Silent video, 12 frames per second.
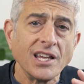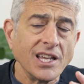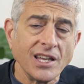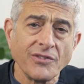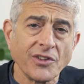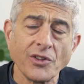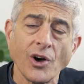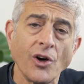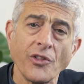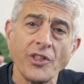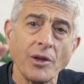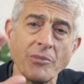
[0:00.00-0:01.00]
even
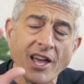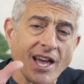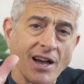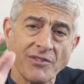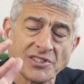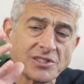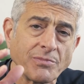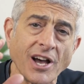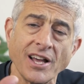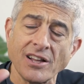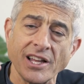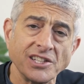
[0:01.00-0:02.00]
though they may have a
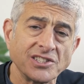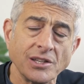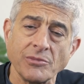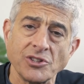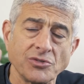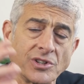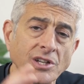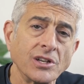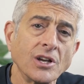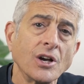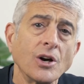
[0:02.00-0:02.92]
spinal asymmetry